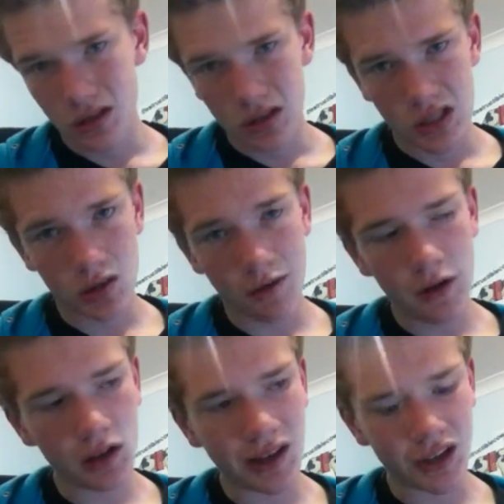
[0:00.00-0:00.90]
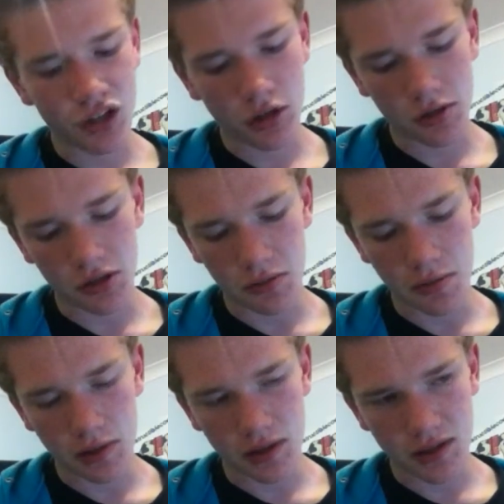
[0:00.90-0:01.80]
So I felt like chocolate,
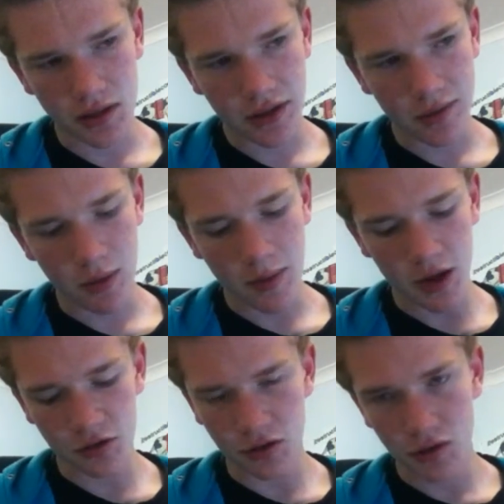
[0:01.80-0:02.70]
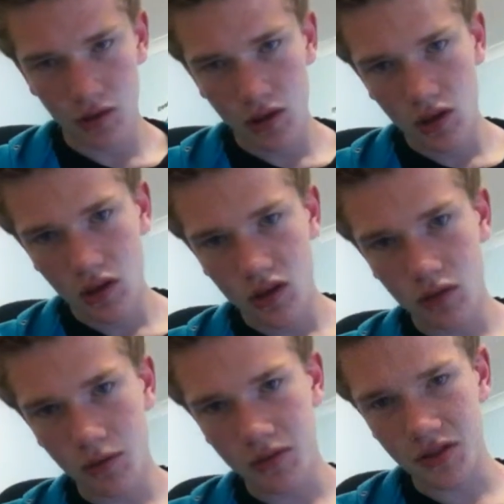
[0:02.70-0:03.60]
but there's nothing in my pantry.
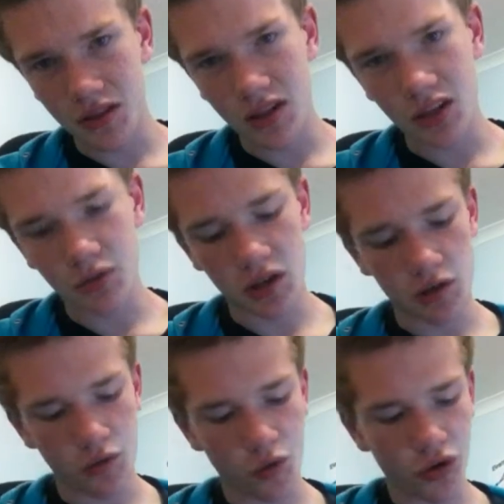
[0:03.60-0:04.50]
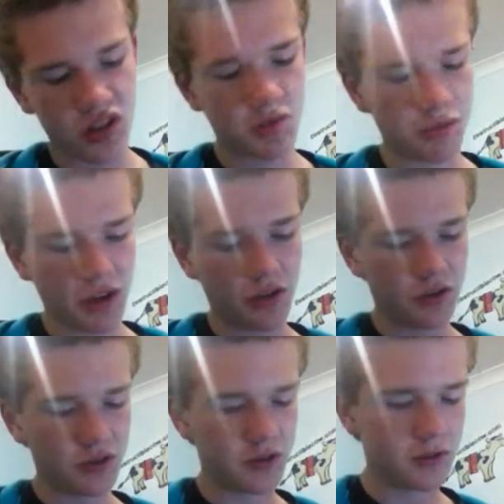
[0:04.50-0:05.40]
So I'm deciding to eat raw
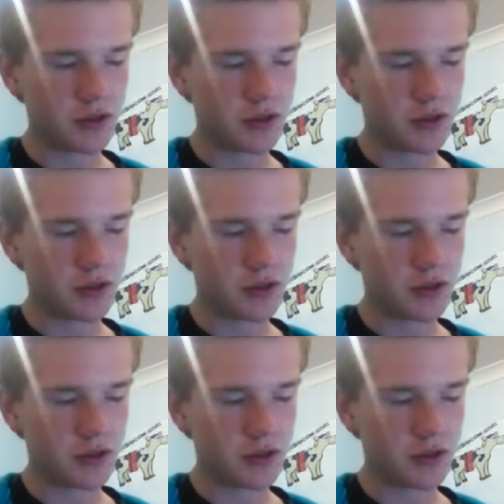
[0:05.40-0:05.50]
sprinkles.